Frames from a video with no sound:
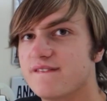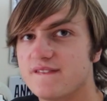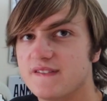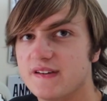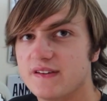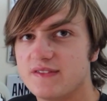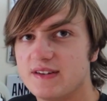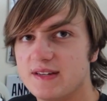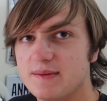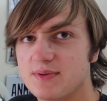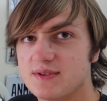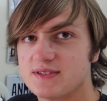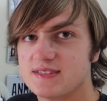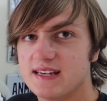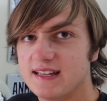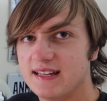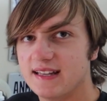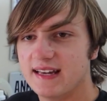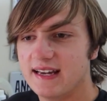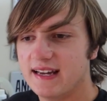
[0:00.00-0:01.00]

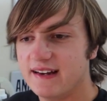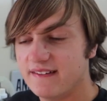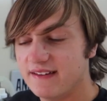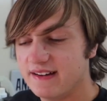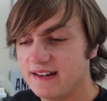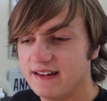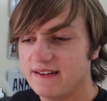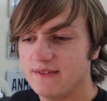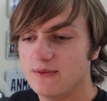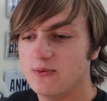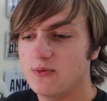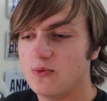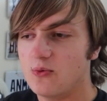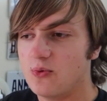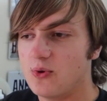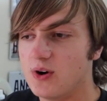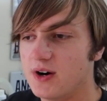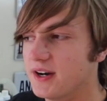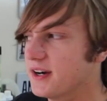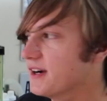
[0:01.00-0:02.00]
50% land and
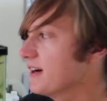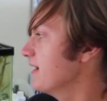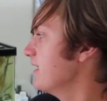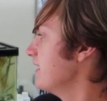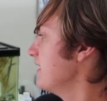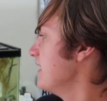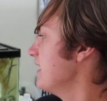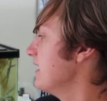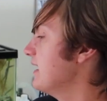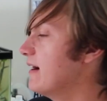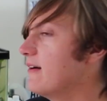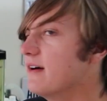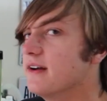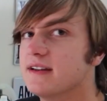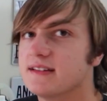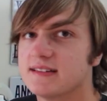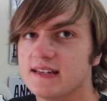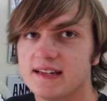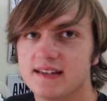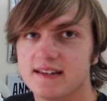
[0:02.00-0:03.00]
water and how I
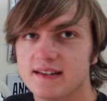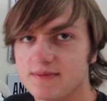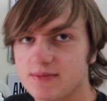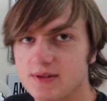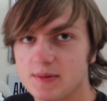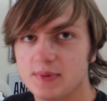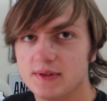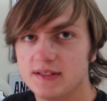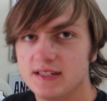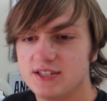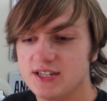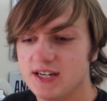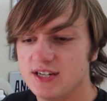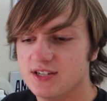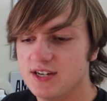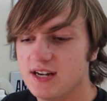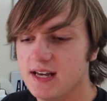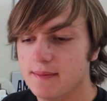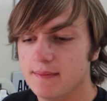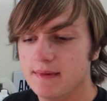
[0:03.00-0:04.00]
decided to completely
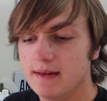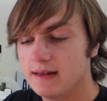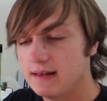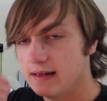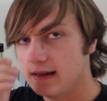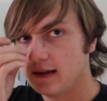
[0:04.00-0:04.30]
change it up.